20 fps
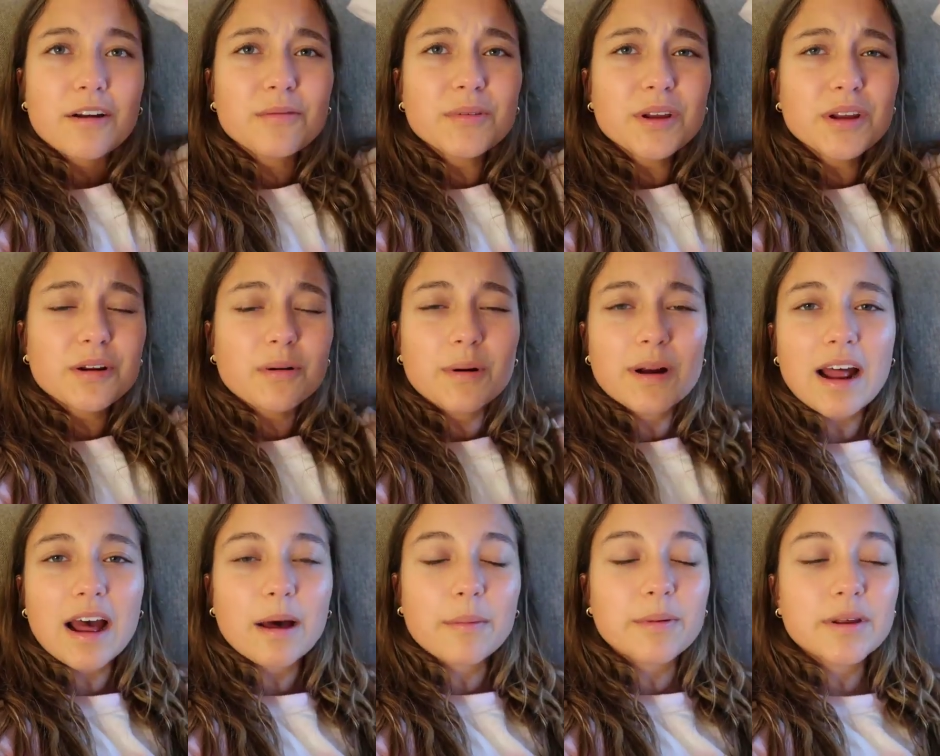I don't really know
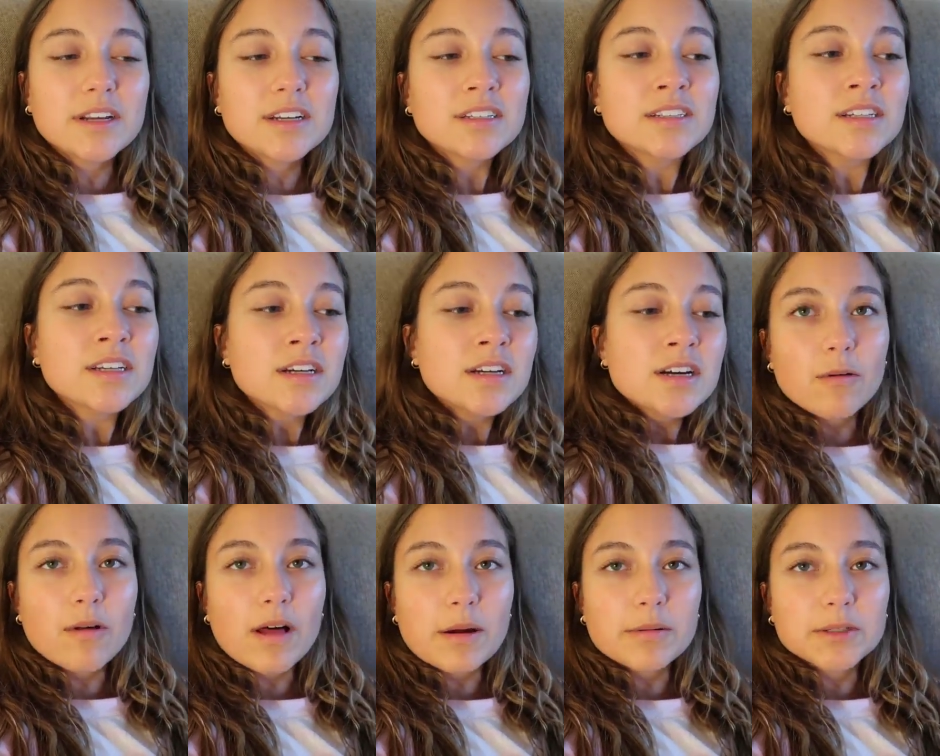what happened.
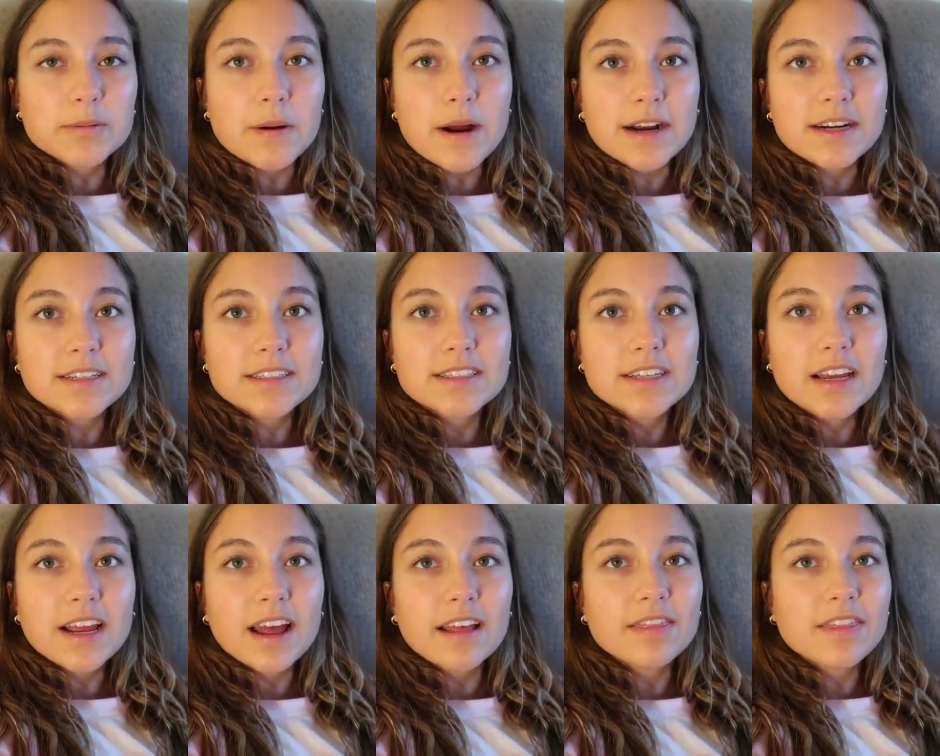While I was
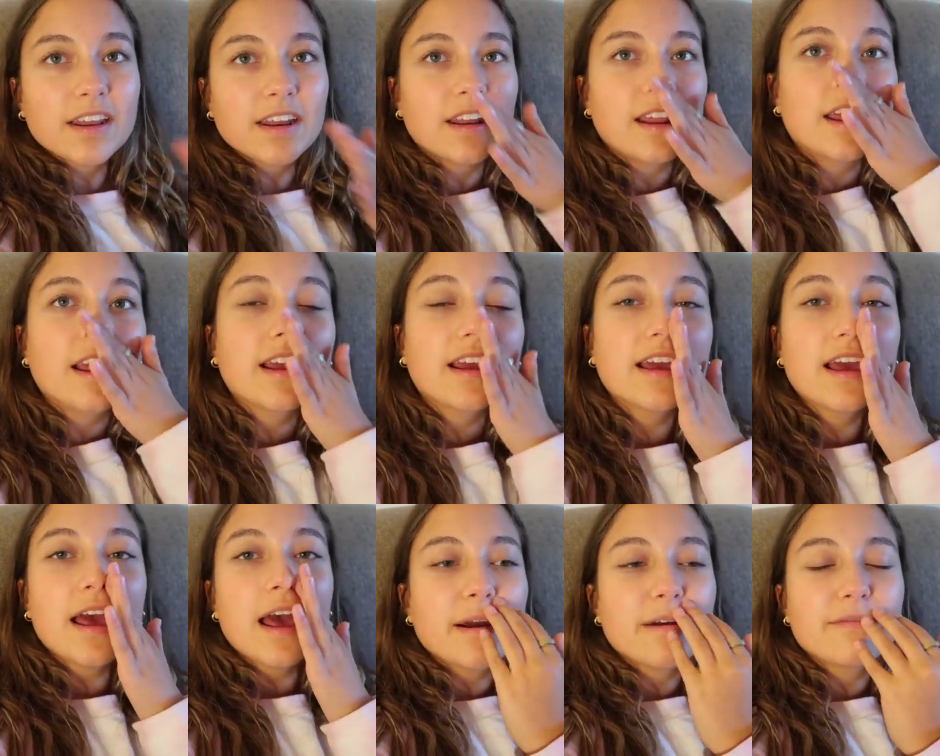practicing at the
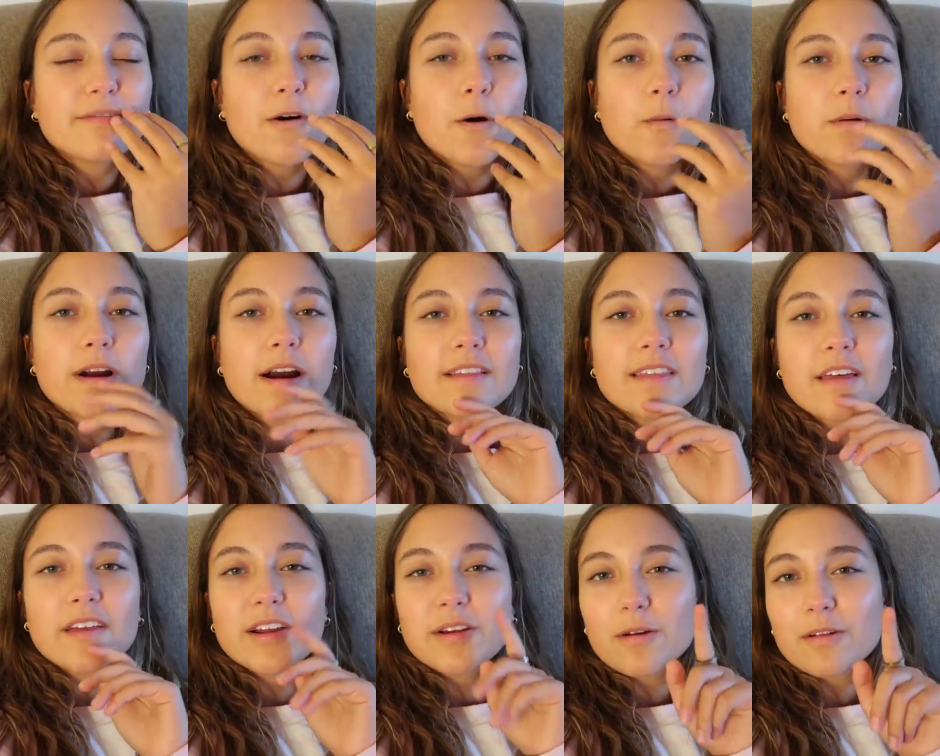Nick, my phone got
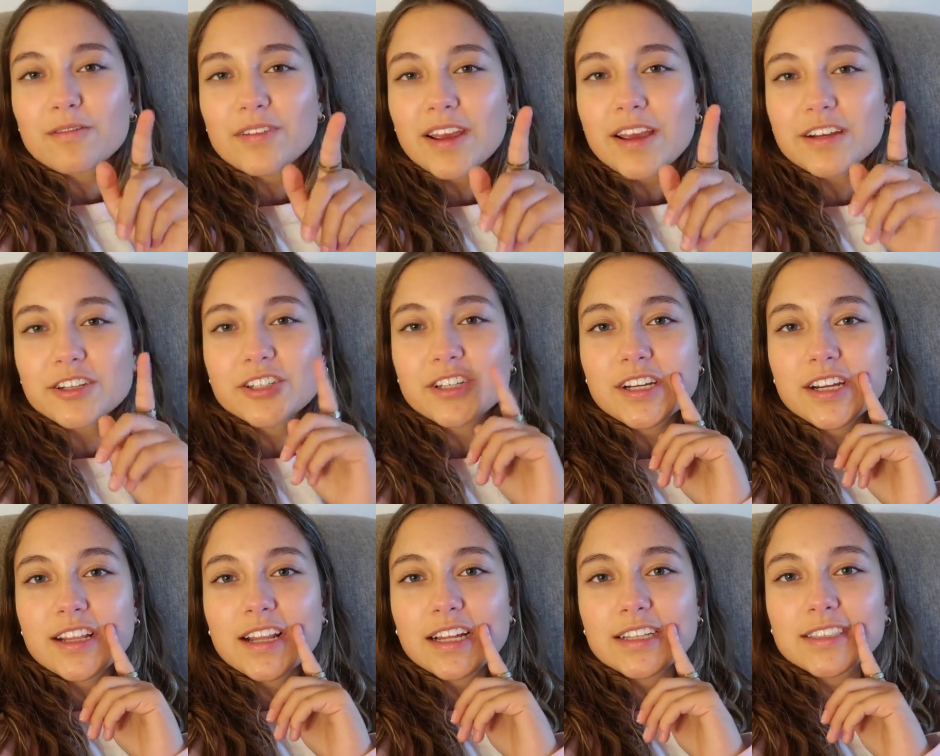that like
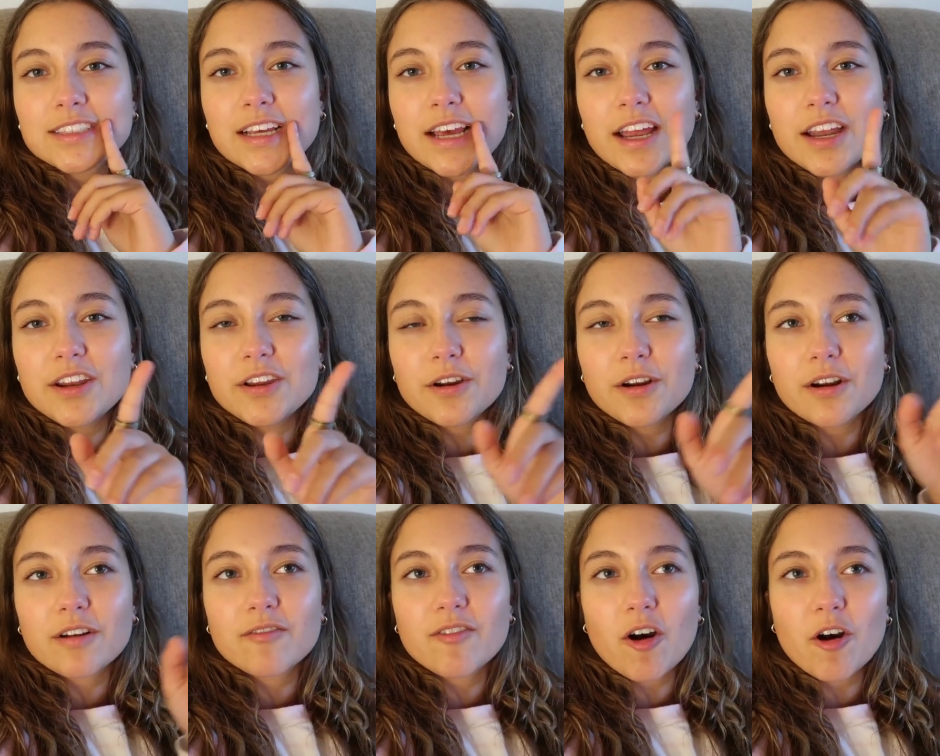notification that said
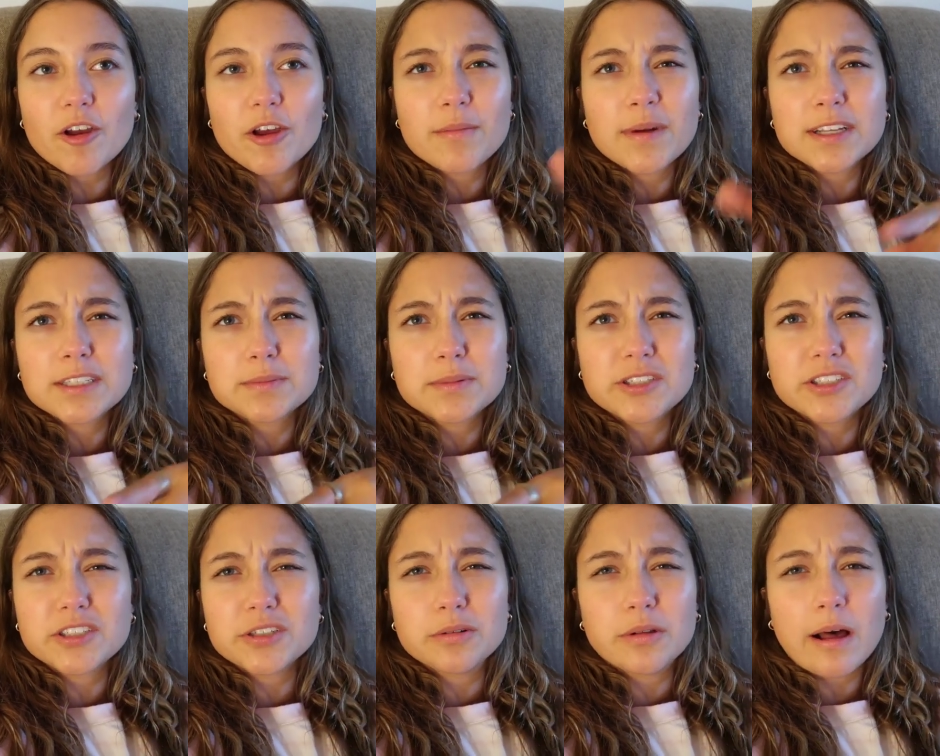your volume has
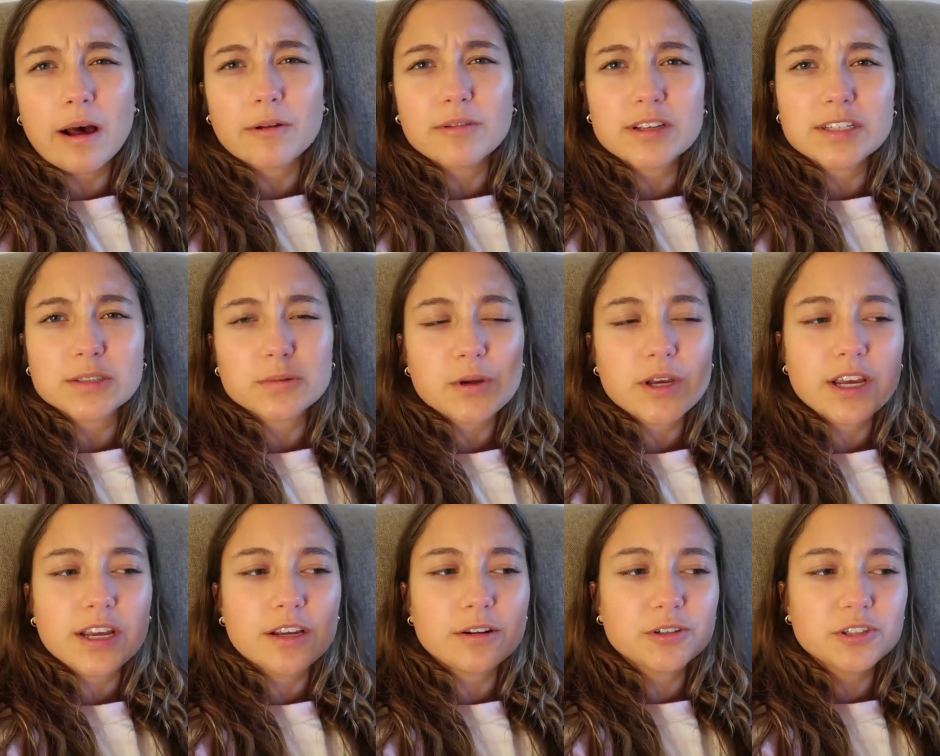been too loud this
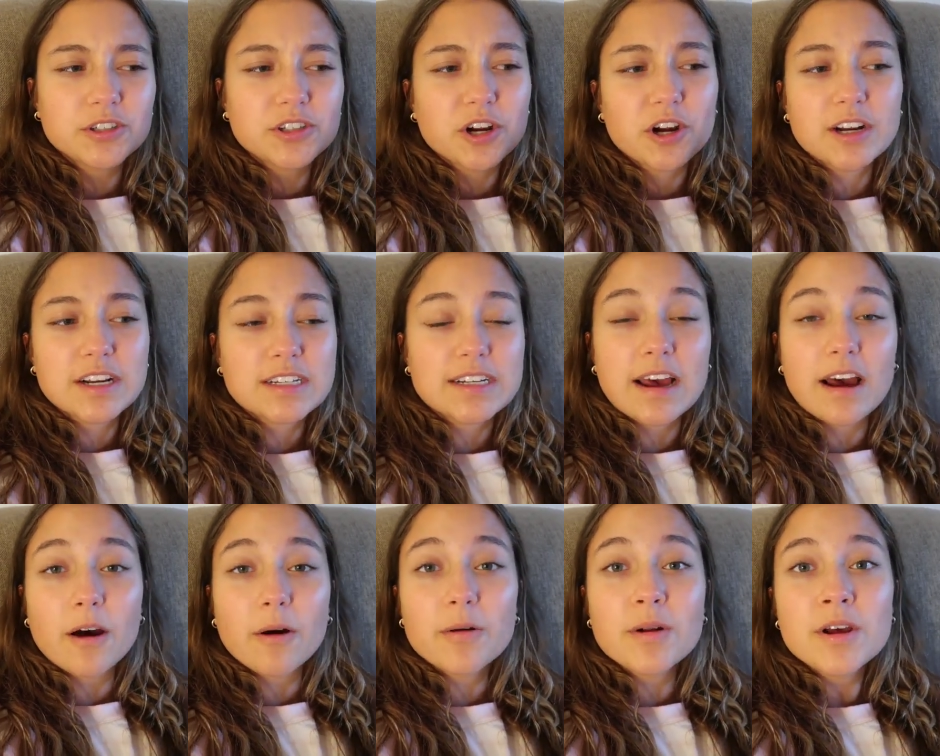week. You should turn it
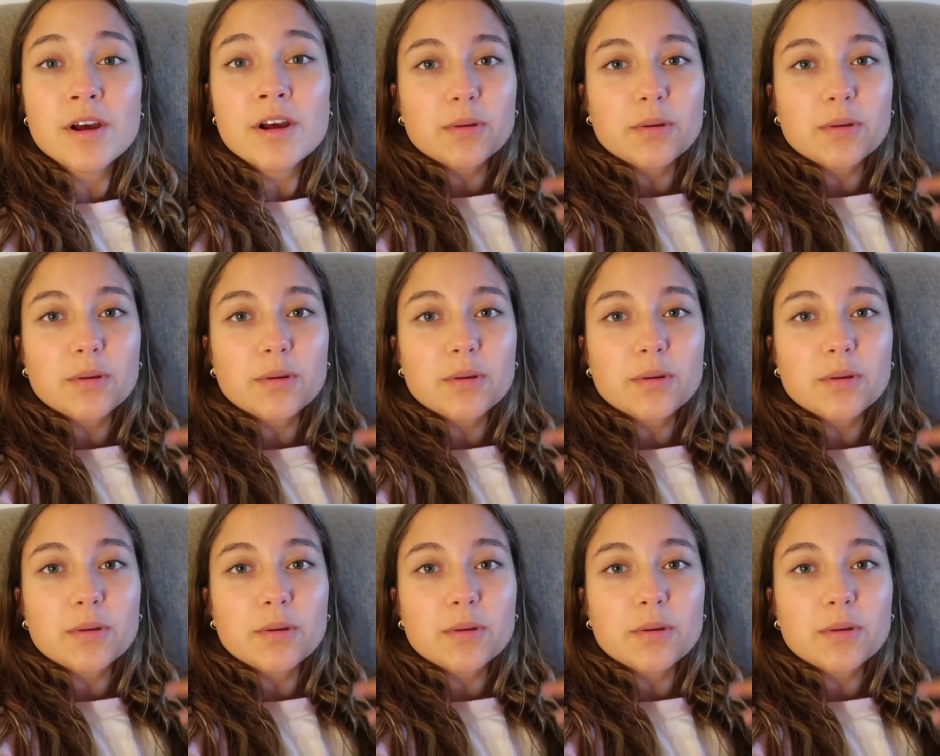down.